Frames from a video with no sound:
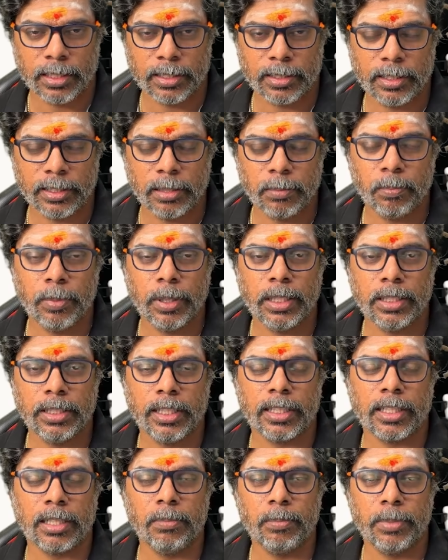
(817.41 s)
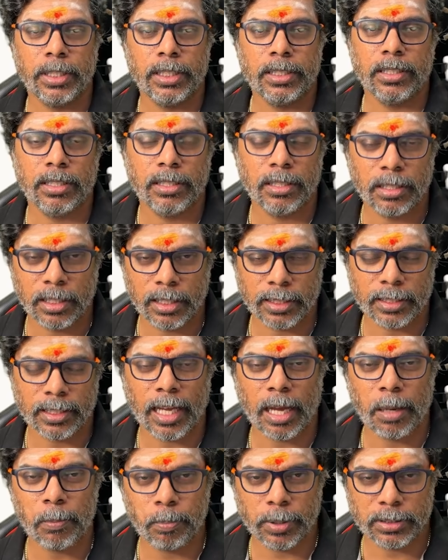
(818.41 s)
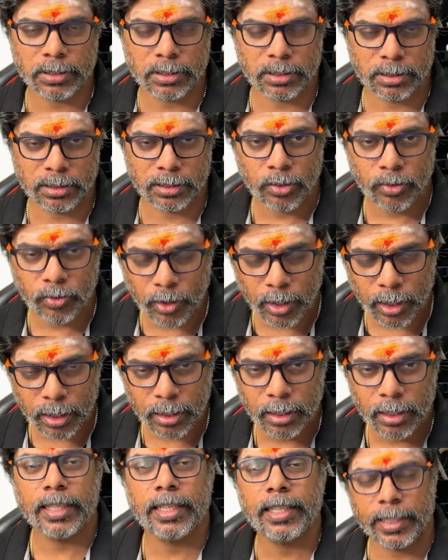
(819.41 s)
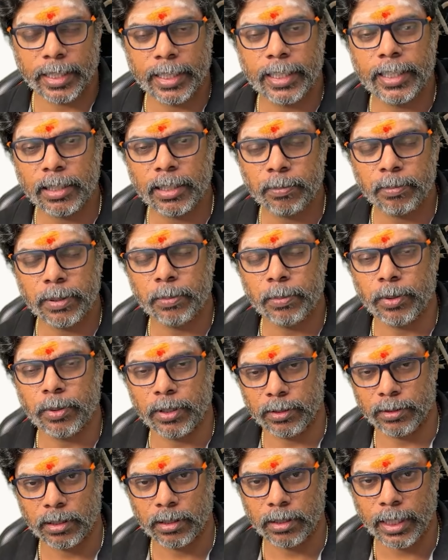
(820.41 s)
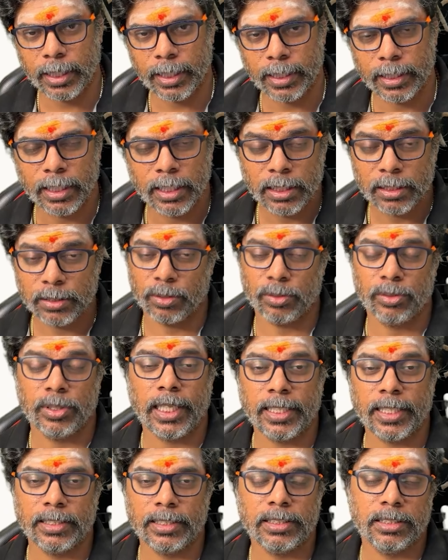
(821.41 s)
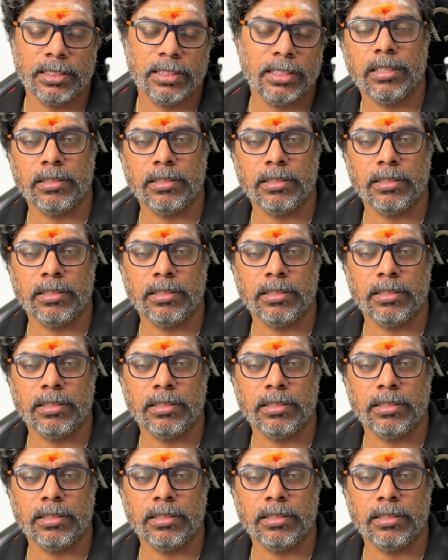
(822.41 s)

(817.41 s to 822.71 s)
They built a complete campus for training people, right? So that is